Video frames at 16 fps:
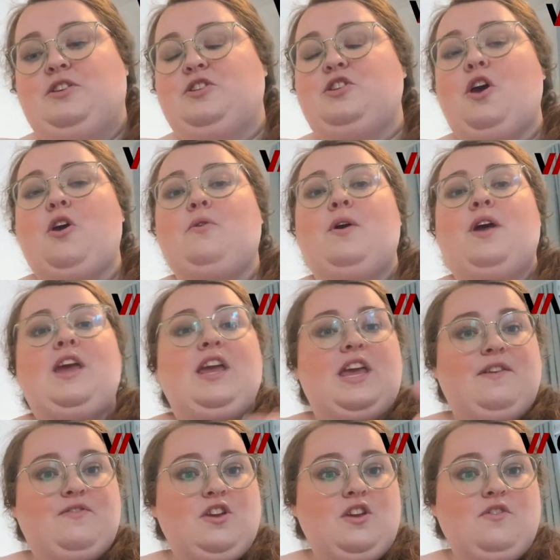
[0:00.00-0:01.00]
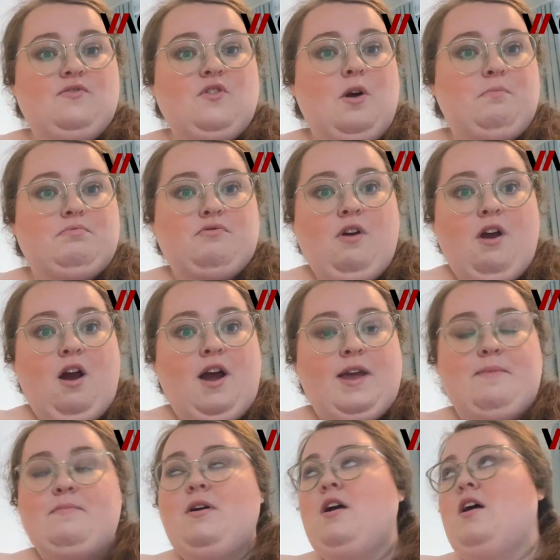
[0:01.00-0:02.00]
So if you've got
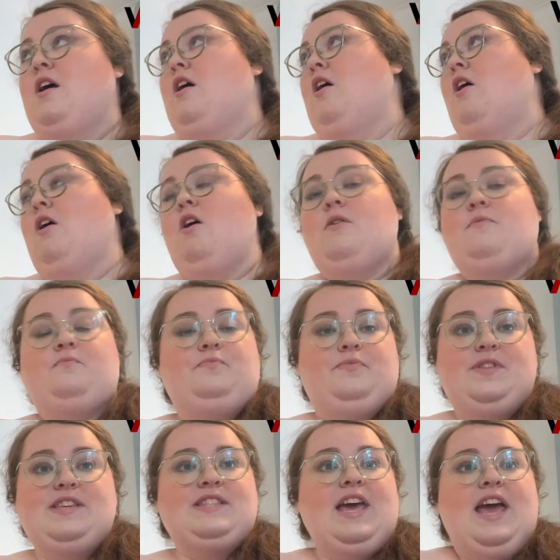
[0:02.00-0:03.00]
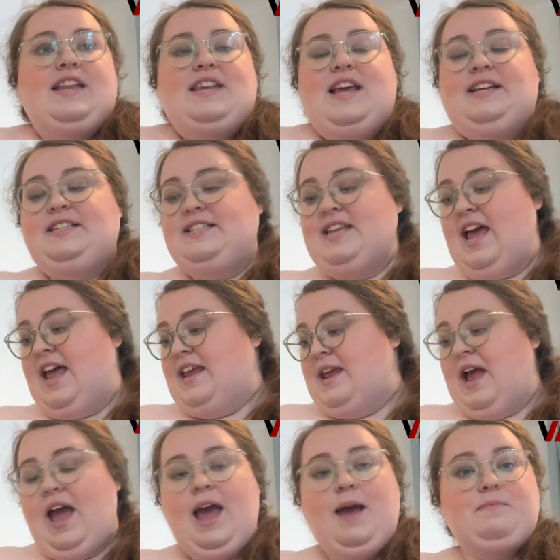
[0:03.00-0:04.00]
Prime, oh, they're next
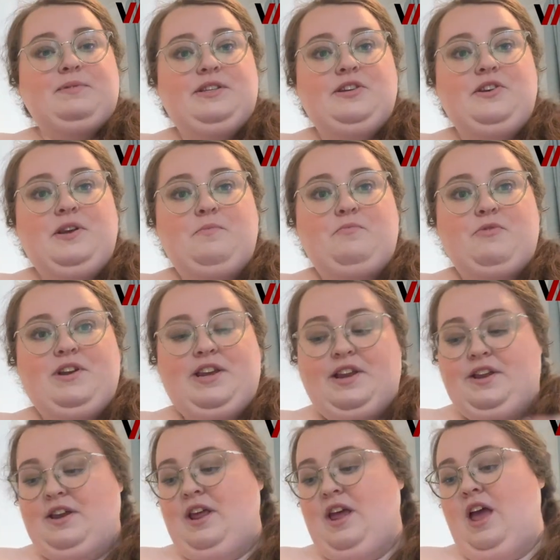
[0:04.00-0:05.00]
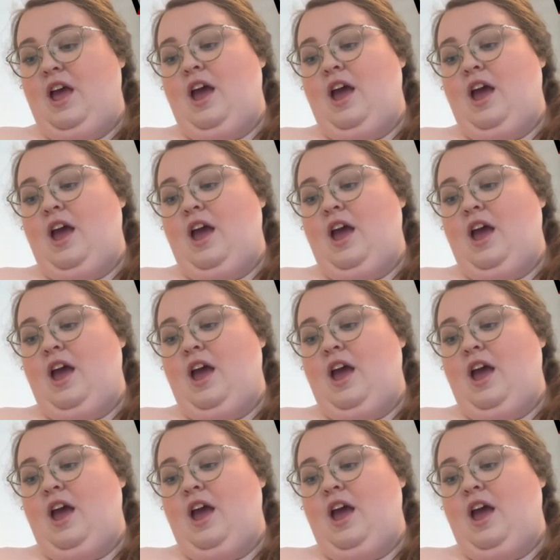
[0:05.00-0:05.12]
day, absolutely brilliant.